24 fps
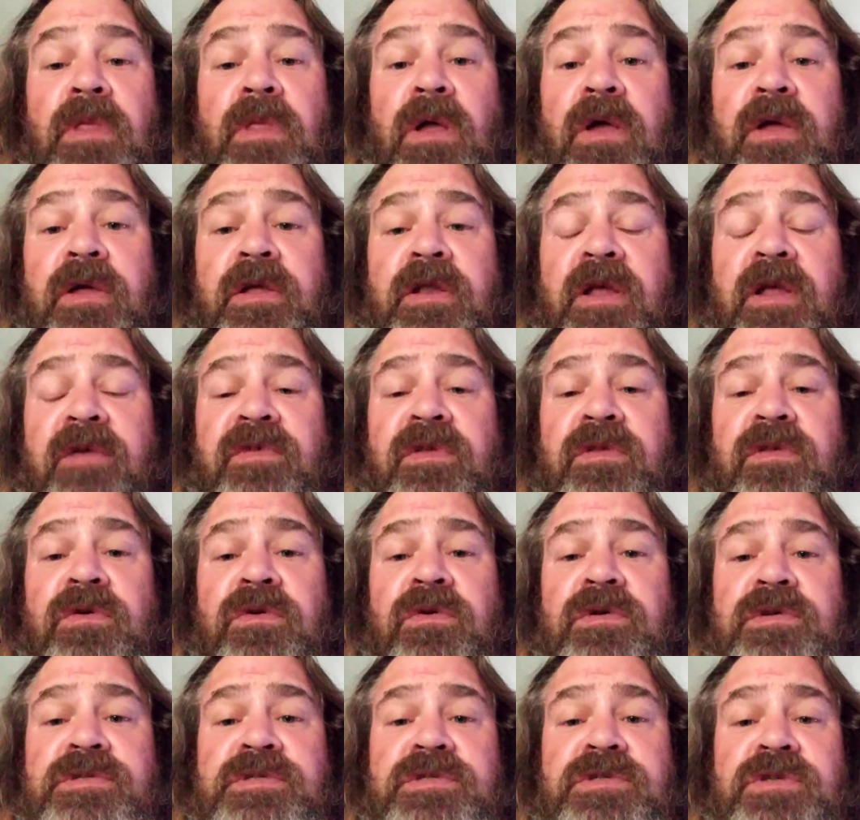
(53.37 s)
All you'd have to
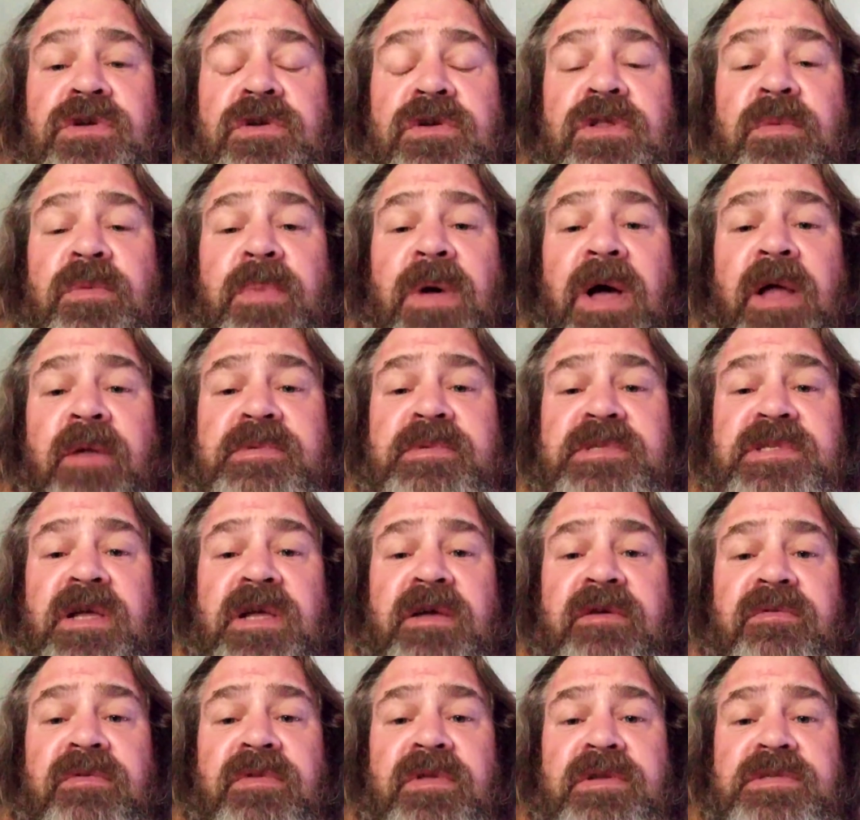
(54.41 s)
do is turn the bottom
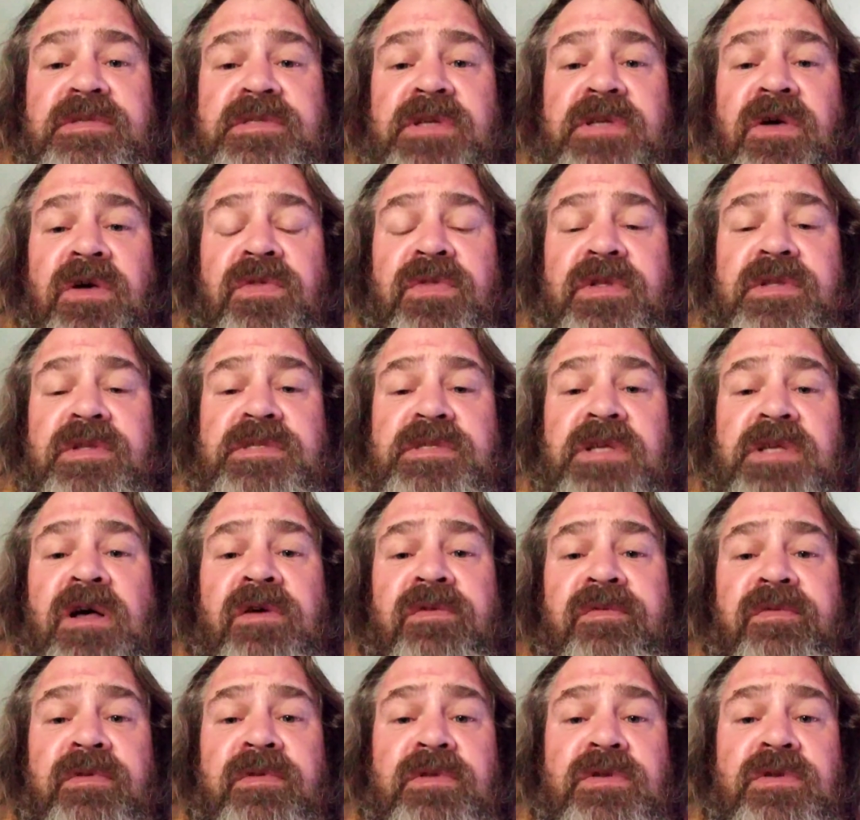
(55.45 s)
side of the Stealth
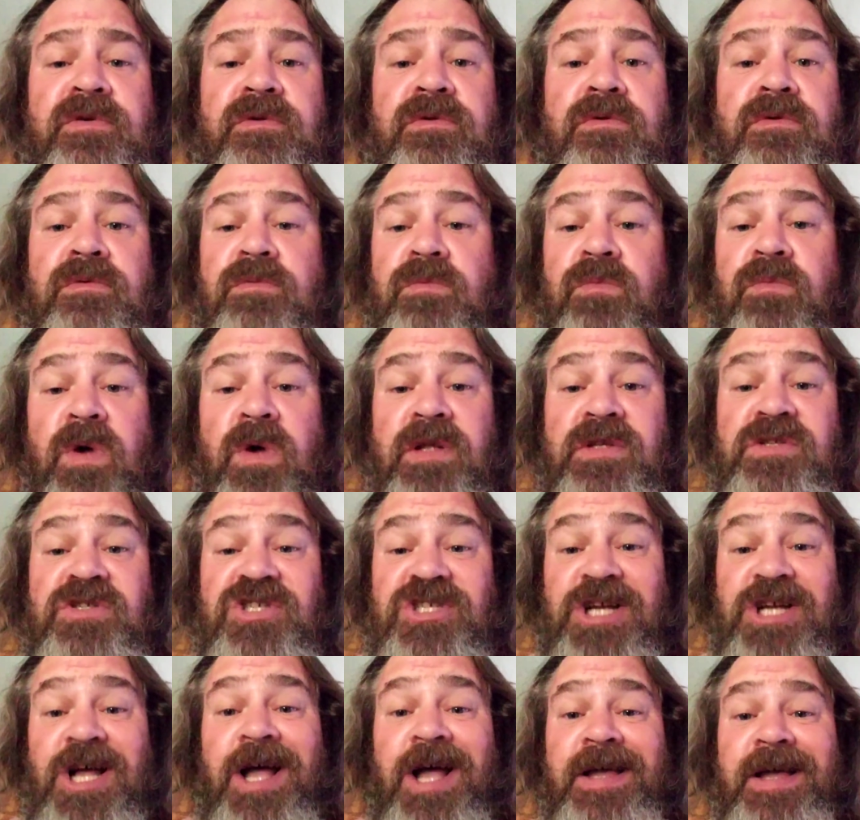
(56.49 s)
itself into one
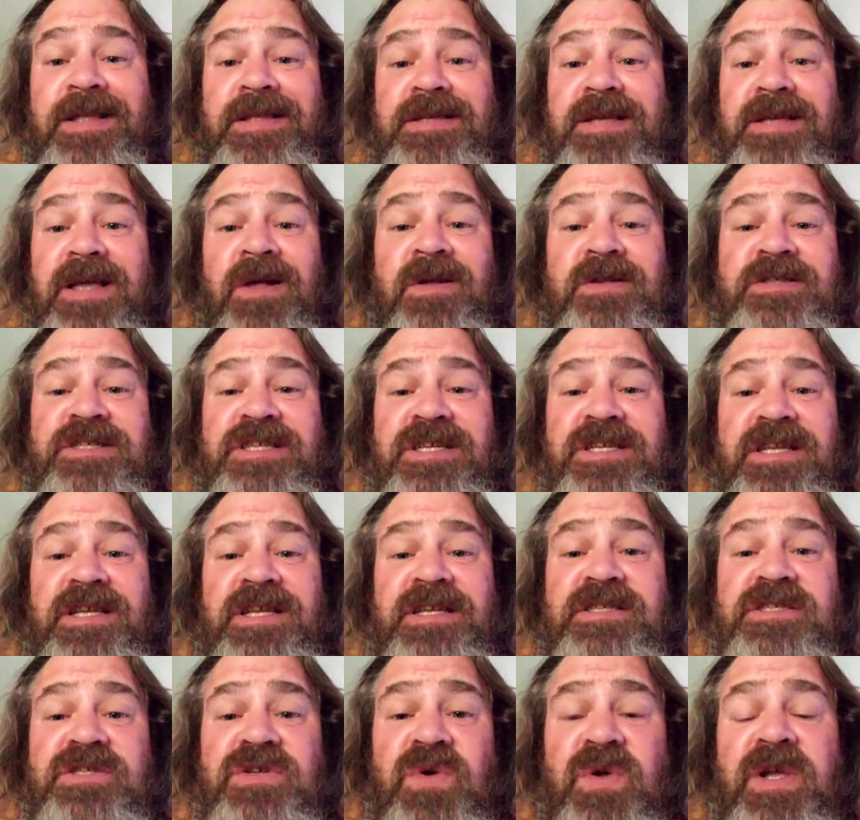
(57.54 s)
giant
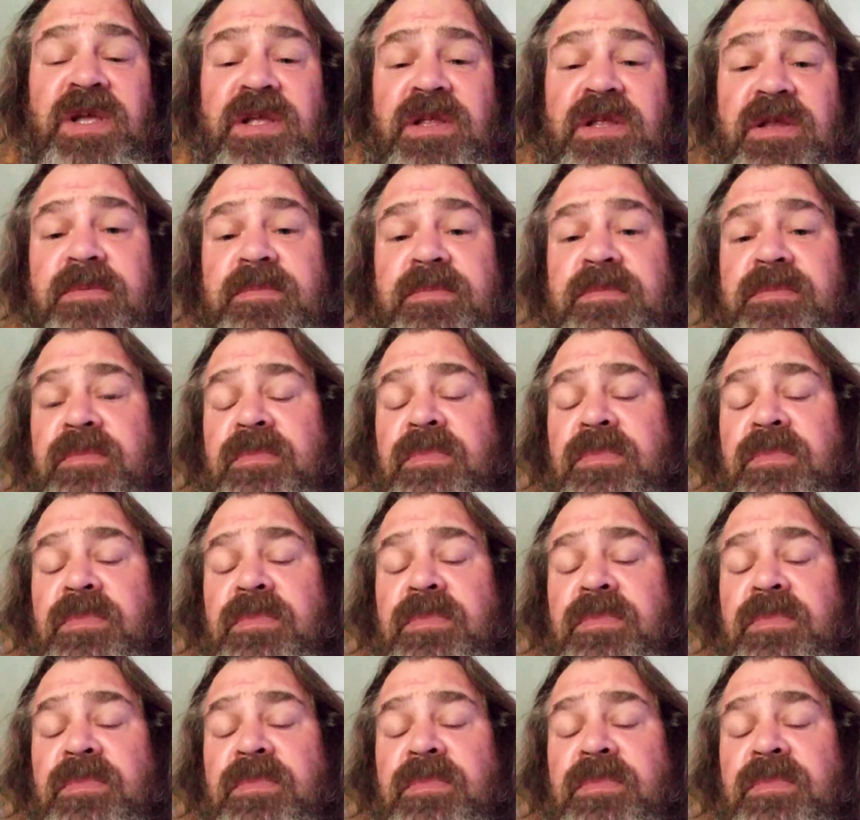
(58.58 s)
LCD screen